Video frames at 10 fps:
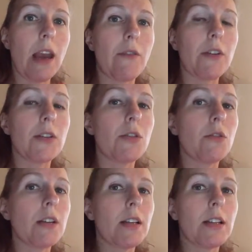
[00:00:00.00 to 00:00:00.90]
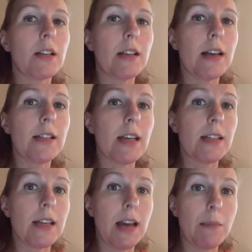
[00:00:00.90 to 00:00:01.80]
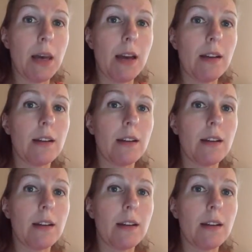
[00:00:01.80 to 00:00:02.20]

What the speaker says: Every student in the class has an iPad.